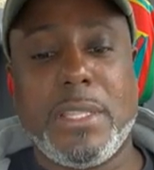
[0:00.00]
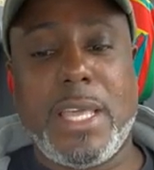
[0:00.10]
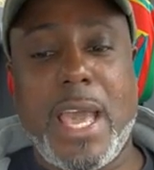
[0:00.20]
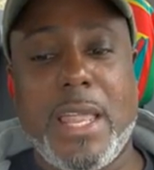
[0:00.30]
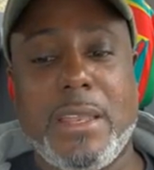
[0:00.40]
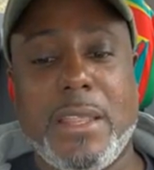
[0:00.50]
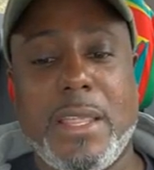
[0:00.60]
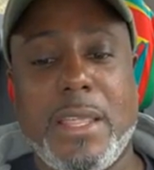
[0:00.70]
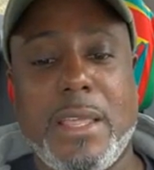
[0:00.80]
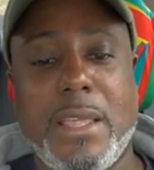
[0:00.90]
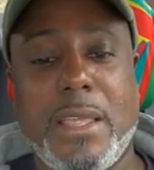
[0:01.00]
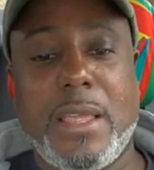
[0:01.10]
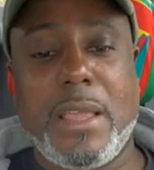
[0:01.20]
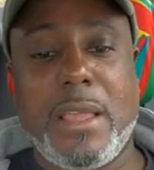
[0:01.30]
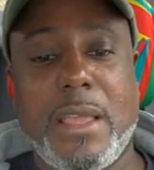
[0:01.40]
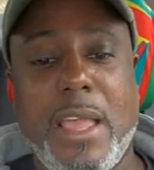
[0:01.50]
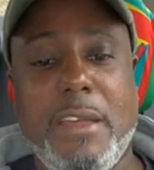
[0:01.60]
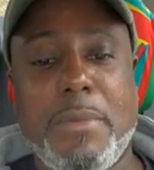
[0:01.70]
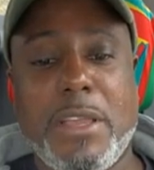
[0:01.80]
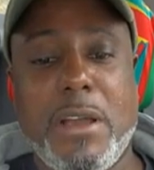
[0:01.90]
that
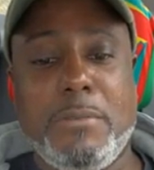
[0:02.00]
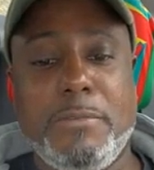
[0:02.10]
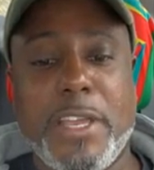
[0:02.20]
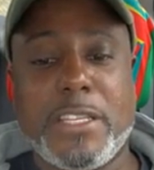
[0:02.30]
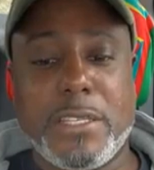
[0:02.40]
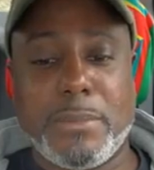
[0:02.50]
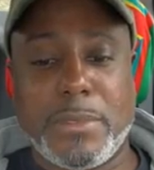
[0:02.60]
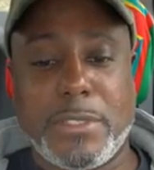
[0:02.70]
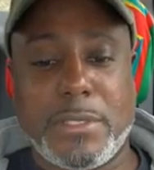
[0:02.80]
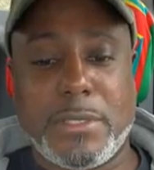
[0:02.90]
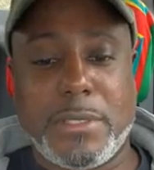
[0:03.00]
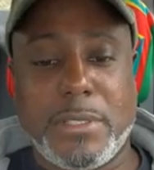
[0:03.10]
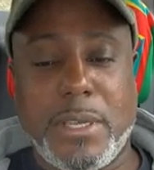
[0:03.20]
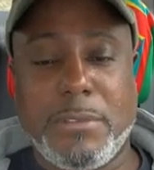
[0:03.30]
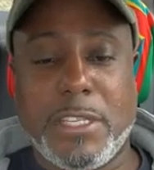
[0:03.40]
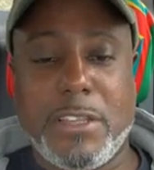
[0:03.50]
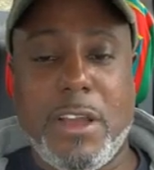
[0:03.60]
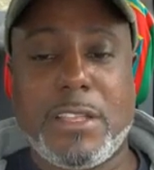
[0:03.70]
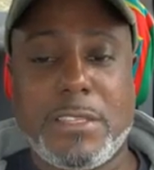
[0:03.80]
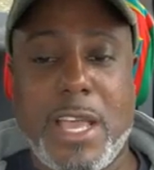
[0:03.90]
have become victims of the
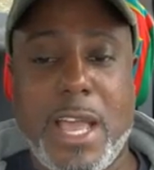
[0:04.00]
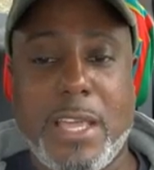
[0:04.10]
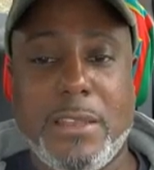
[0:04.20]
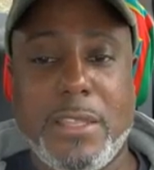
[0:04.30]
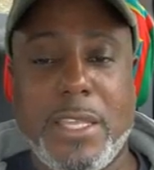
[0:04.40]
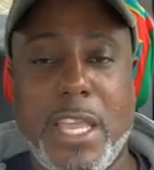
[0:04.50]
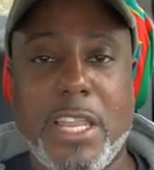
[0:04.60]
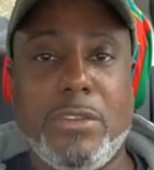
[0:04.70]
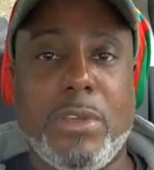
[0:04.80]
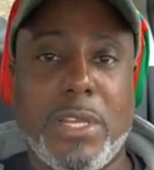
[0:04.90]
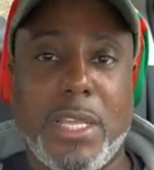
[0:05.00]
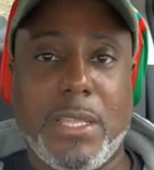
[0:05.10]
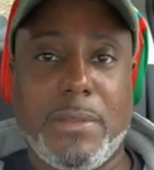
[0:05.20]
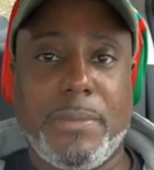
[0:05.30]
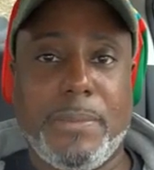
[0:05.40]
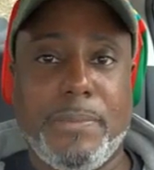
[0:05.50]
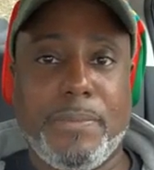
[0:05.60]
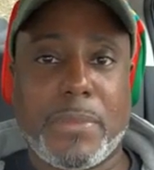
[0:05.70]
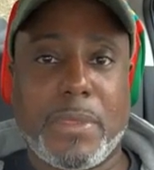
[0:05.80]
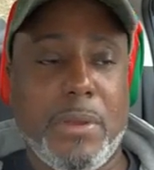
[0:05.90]
dark side ignorantly.
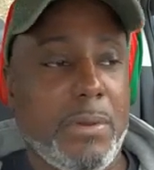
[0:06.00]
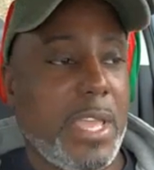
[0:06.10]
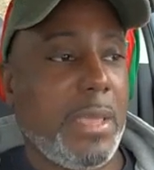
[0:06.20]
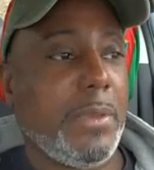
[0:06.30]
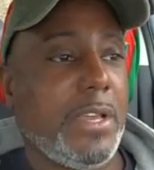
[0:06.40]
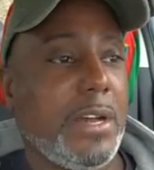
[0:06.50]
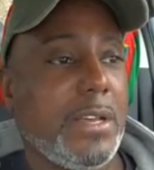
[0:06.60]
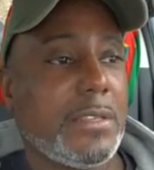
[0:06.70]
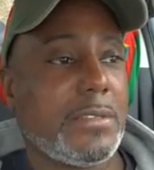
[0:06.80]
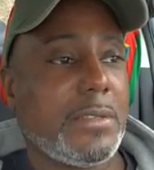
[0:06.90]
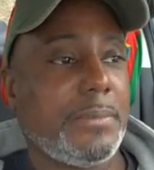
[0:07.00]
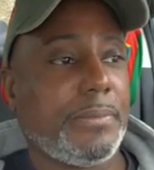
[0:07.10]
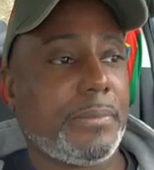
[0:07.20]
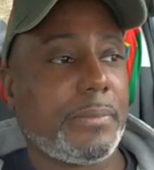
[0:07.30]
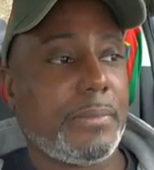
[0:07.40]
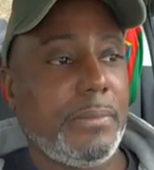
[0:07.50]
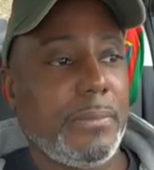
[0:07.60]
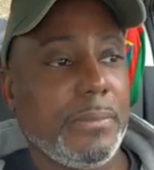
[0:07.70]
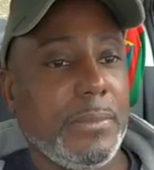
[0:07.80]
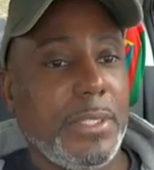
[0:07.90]
Okay, because
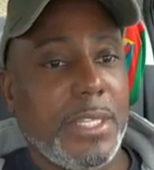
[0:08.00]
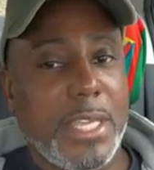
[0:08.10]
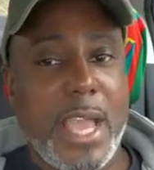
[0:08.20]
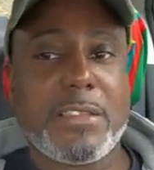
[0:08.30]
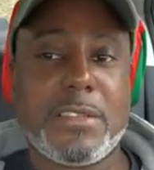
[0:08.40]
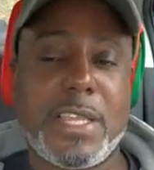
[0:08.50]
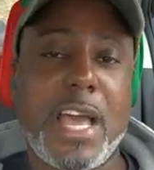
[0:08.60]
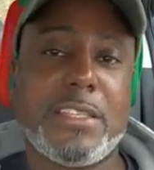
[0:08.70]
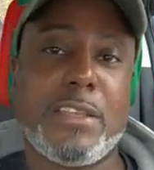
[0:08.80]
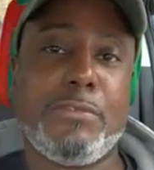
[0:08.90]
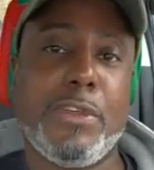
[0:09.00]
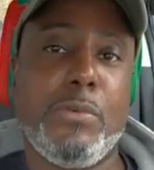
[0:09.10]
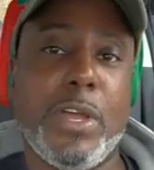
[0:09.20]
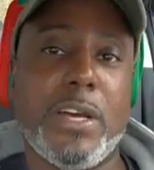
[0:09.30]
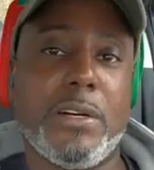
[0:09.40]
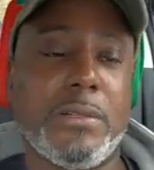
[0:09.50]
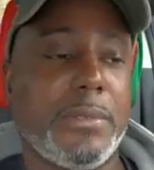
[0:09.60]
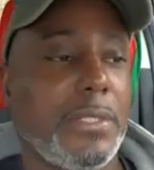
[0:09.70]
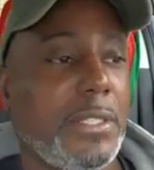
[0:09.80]
they exercise their free will